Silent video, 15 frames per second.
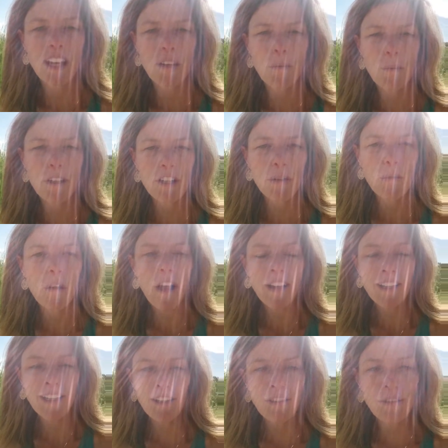we're
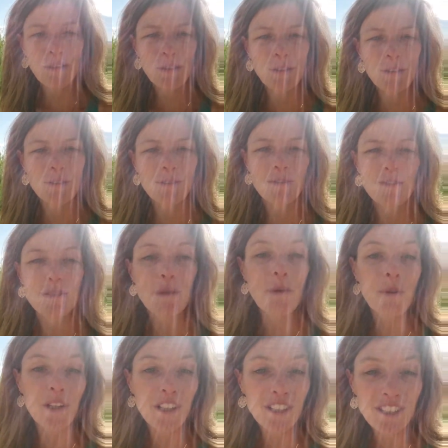walking through
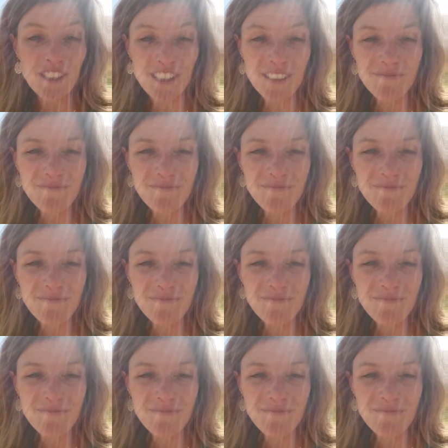doors,